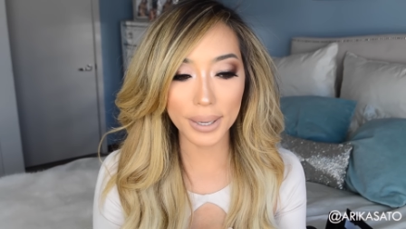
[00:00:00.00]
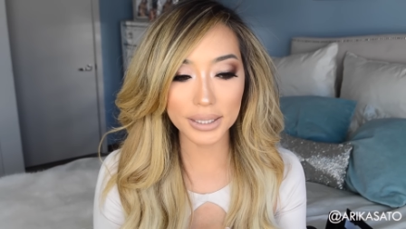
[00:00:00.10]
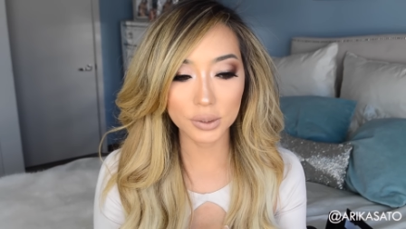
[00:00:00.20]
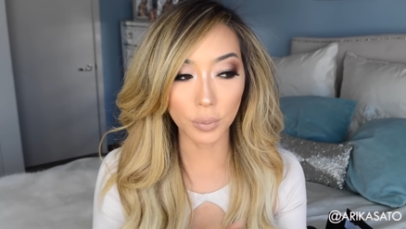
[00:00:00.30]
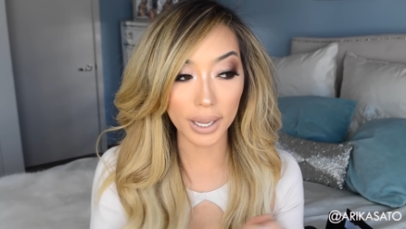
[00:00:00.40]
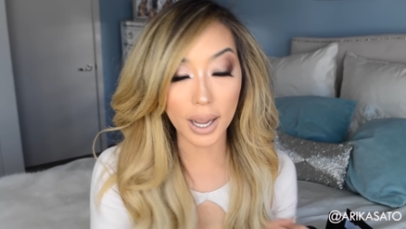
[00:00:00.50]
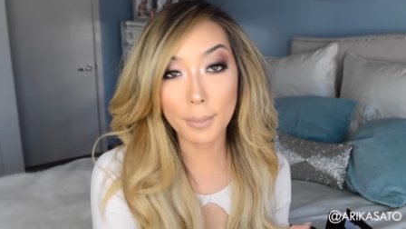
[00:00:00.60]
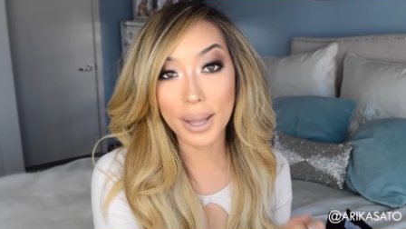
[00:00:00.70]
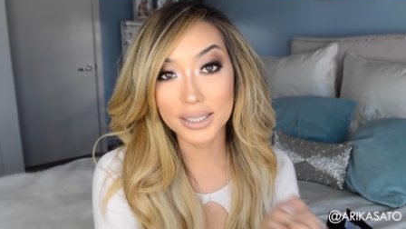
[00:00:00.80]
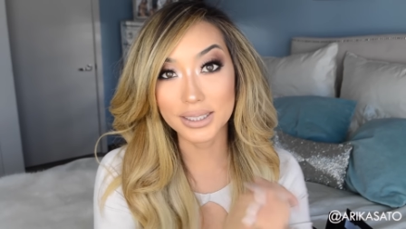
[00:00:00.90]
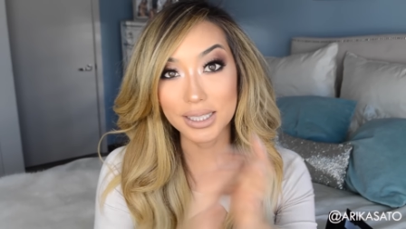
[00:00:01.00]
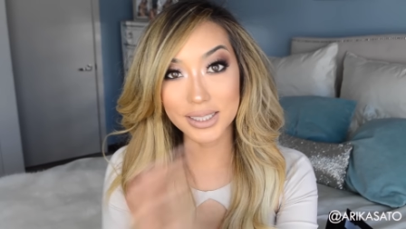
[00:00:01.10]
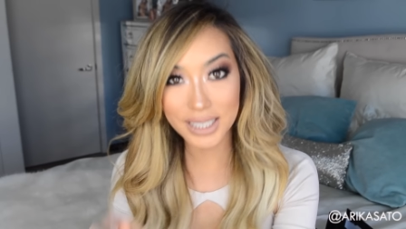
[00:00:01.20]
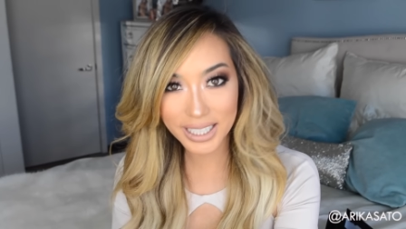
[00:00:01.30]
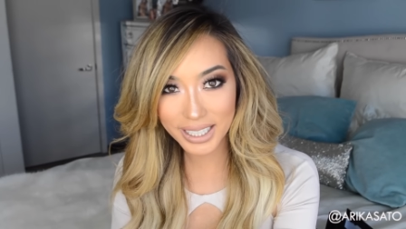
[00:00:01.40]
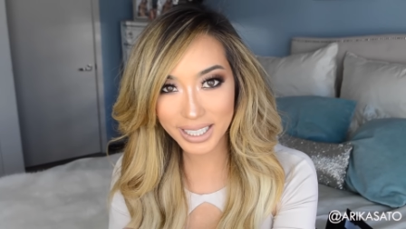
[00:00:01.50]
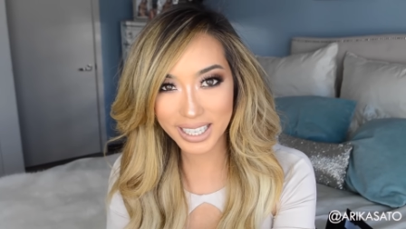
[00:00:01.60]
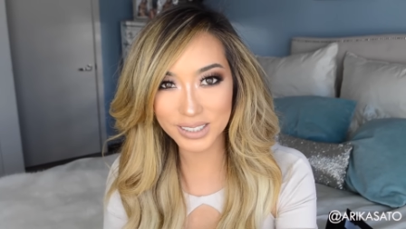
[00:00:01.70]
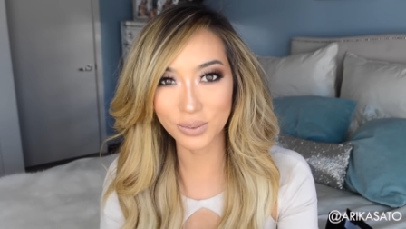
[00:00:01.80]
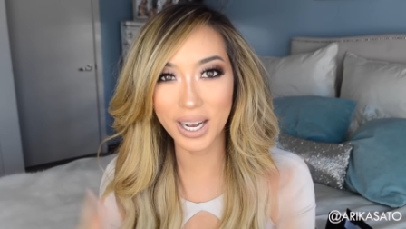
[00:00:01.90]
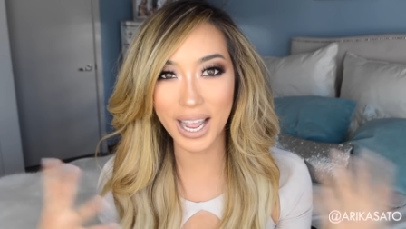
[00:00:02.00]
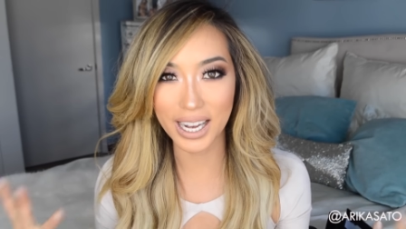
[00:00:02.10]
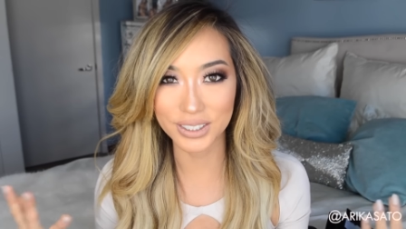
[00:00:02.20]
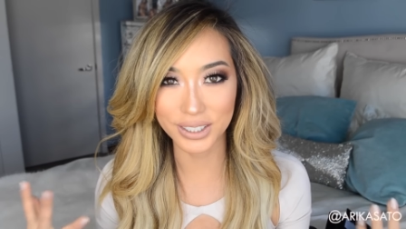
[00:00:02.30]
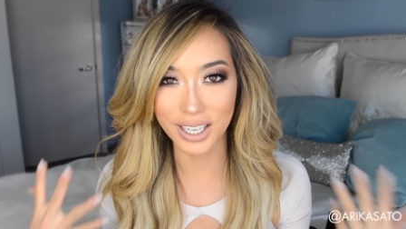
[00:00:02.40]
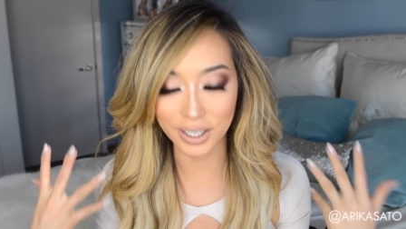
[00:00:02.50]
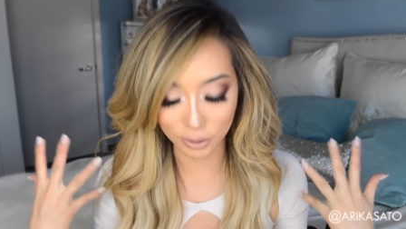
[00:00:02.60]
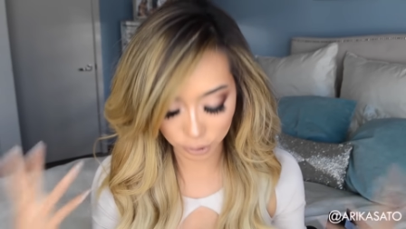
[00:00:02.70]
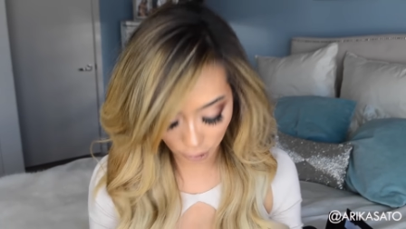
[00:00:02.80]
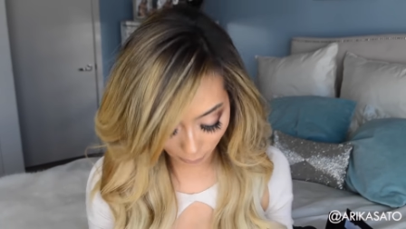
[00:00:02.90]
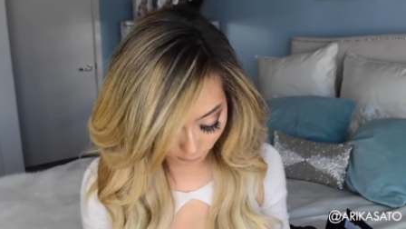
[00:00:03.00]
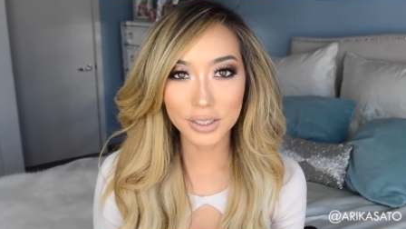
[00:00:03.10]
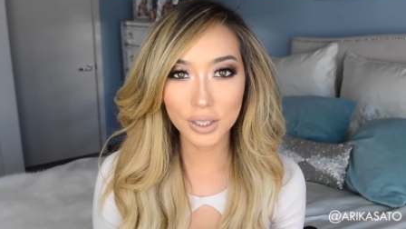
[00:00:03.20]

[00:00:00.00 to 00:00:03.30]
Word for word: But when I got back to the city is when I actually got to go shopping.